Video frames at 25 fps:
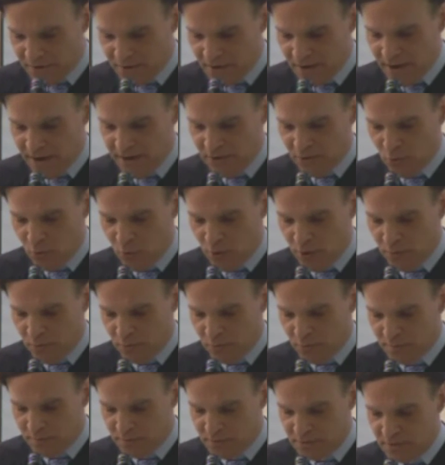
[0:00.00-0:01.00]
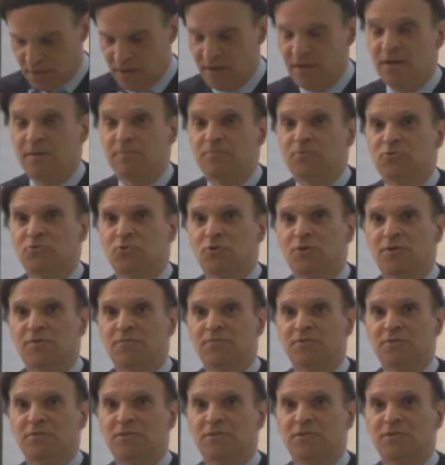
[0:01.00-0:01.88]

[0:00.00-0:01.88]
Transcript: the nine courtrooms and observe